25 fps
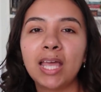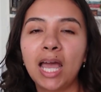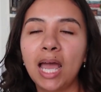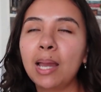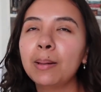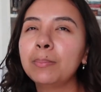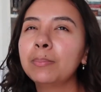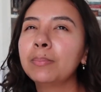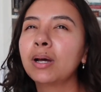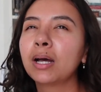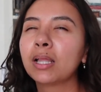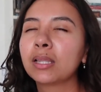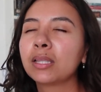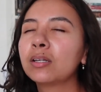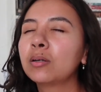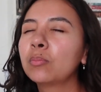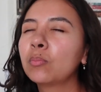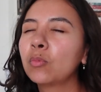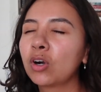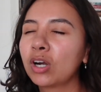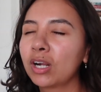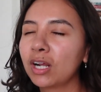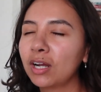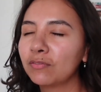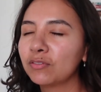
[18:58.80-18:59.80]
I'm a little
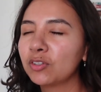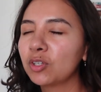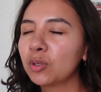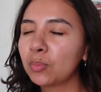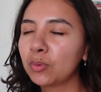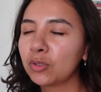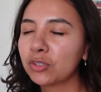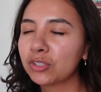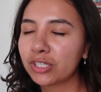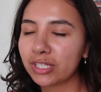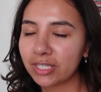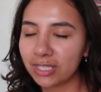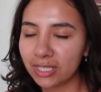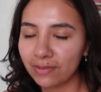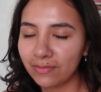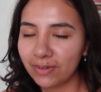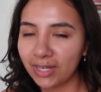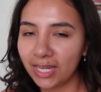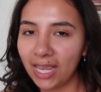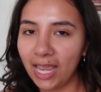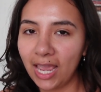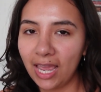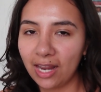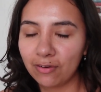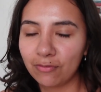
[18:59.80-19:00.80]
more comfortable just
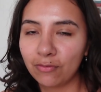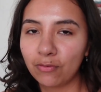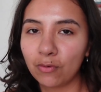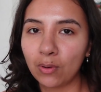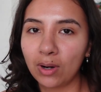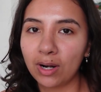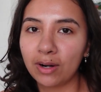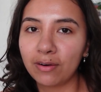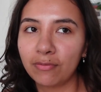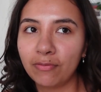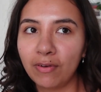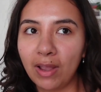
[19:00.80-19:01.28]
leaving it at a 4 out of